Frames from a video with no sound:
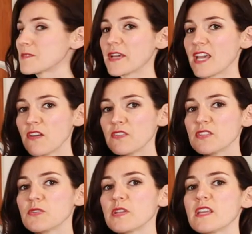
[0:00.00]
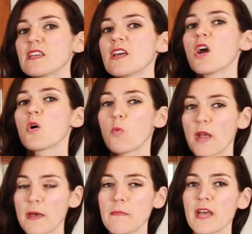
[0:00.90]
is my heavy duty
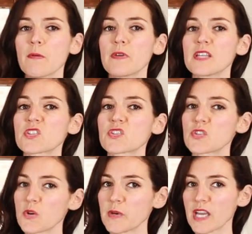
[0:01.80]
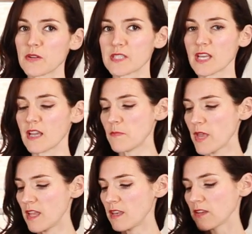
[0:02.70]
Wham Bam It's Snowing Outside
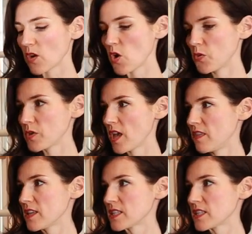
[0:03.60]
Sideman coat. And